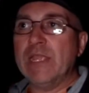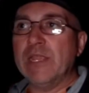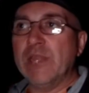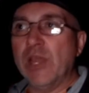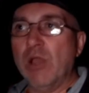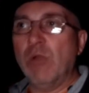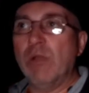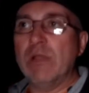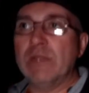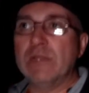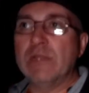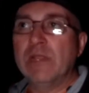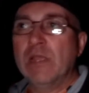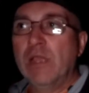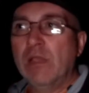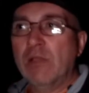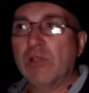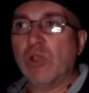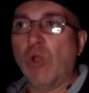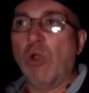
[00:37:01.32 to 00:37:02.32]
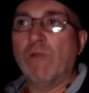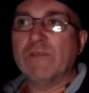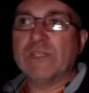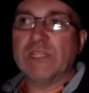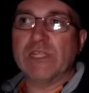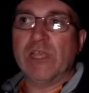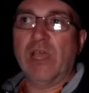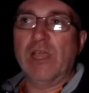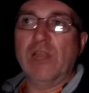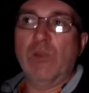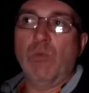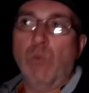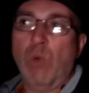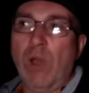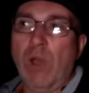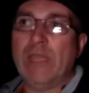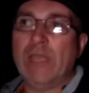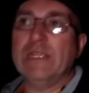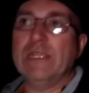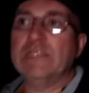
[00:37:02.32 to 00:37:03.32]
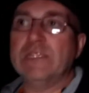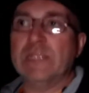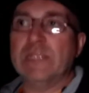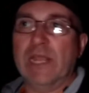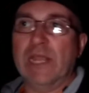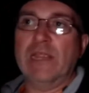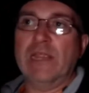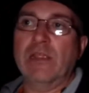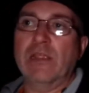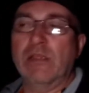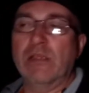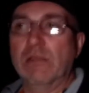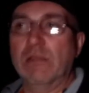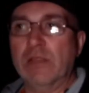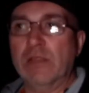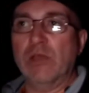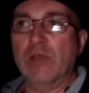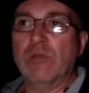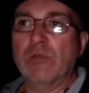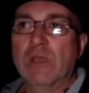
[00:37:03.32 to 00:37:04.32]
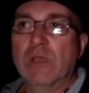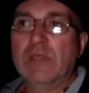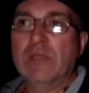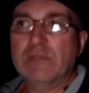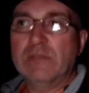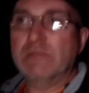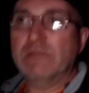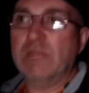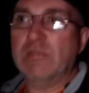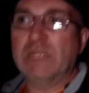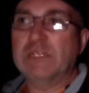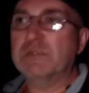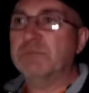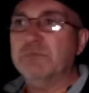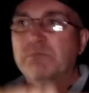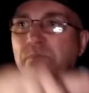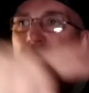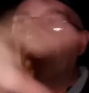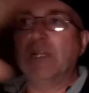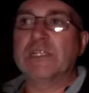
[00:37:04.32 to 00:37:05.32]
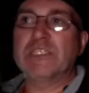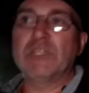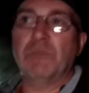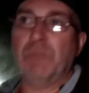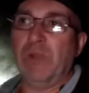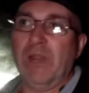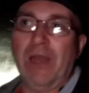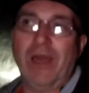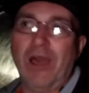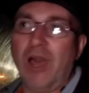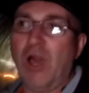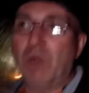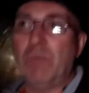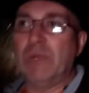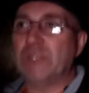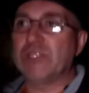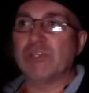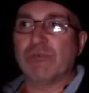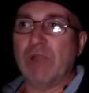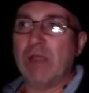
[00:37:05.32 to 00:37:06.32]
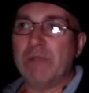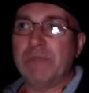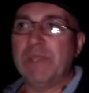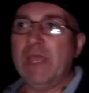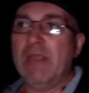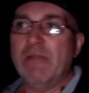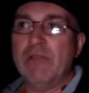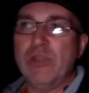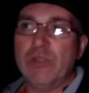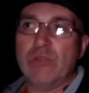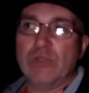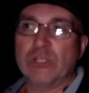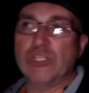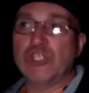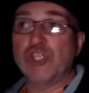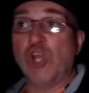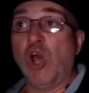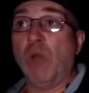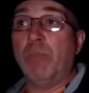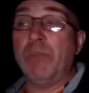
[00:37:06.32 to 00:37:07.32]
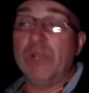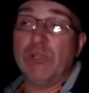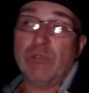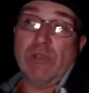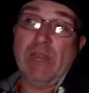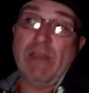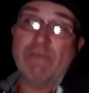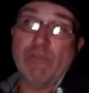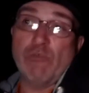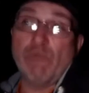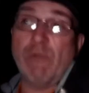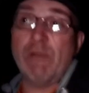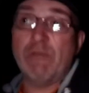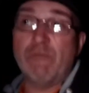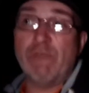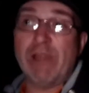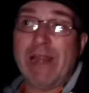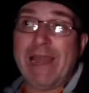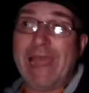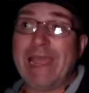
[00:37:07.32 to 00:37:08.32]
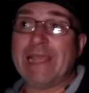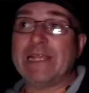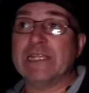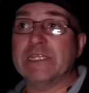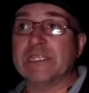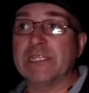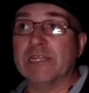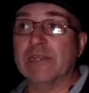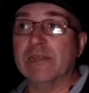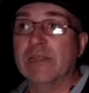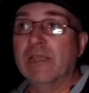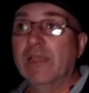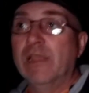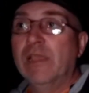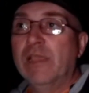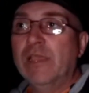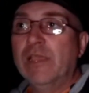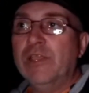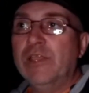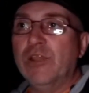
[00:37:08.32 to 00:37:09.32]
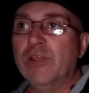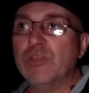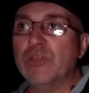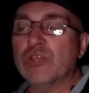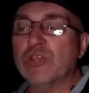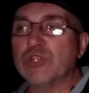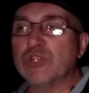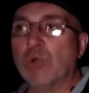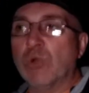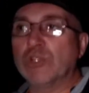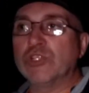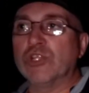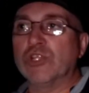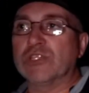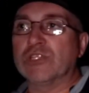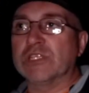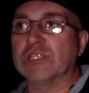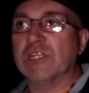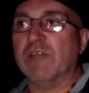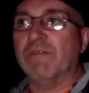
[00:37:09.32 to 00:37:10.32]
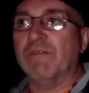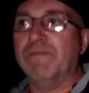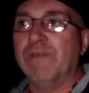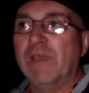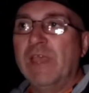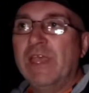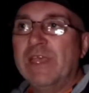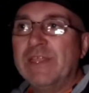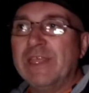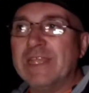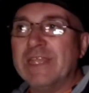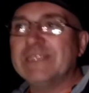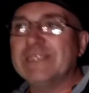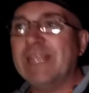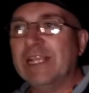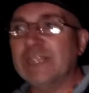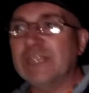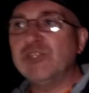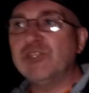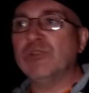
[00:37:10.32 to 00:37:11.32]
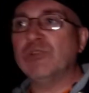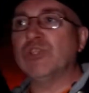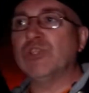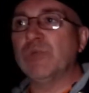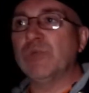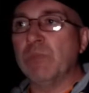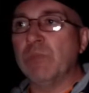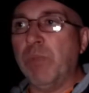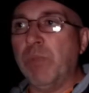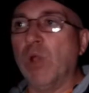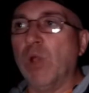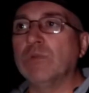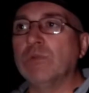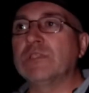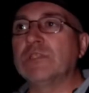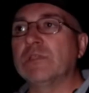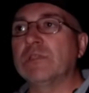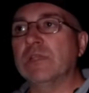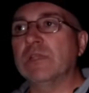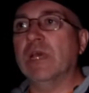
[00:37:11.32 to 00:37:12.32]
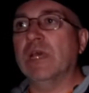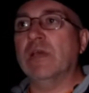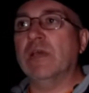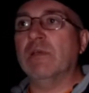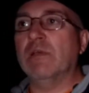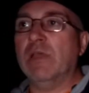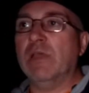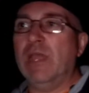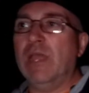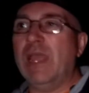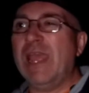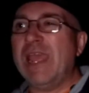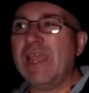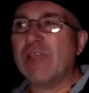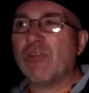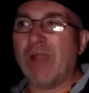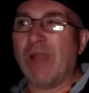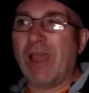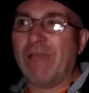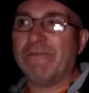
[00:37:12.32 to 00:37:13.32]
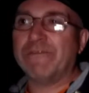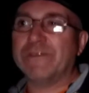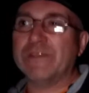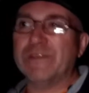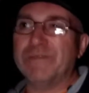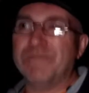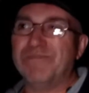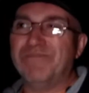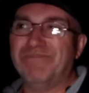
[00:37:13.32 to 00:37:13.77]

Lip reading: and go to the Isle of Wight, and then, there's multiple harbours around there, and you can stop and you can have a relax, and, you can do all sorts of stuff. There's things you can do with a boat that aircraft,